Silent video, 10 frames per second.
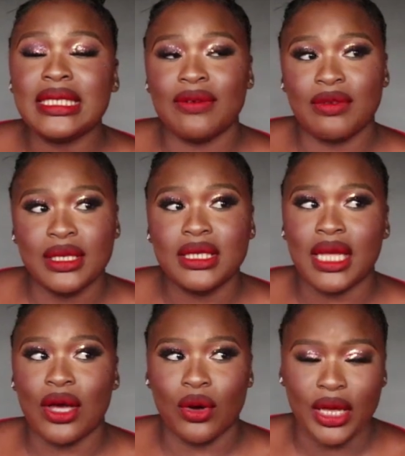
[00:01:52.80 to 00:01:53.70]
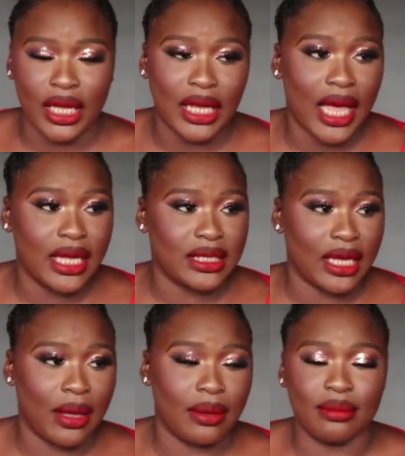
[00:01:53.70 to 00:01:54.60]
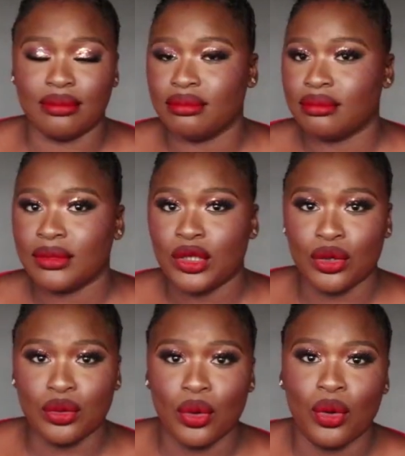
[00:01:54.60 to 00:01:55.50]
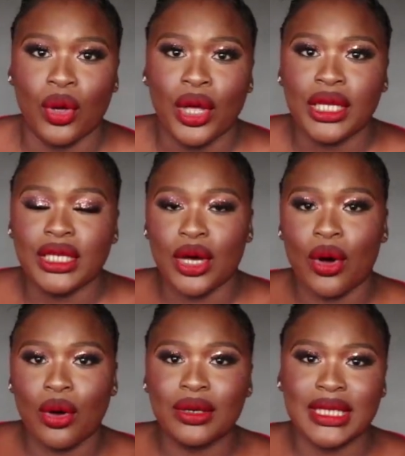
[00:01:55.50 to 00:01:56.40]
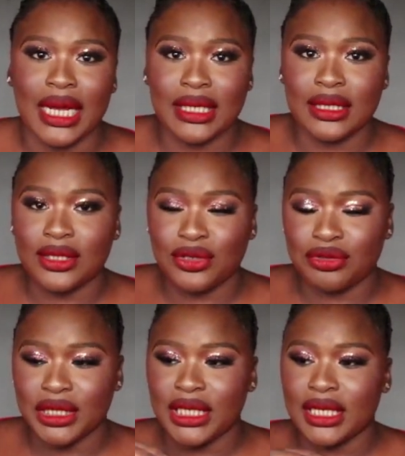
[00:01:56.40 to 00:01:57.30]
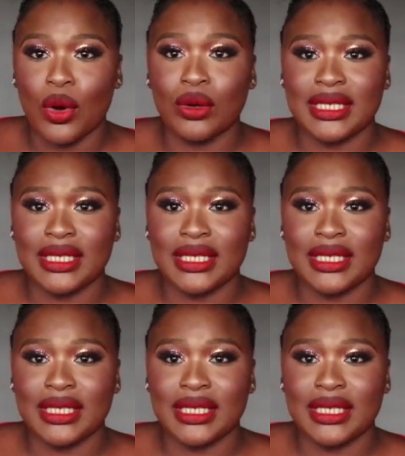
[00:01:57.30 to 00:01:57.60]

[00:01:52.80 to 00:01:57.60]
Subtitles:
even say, okay, there is you know, the whole sanitary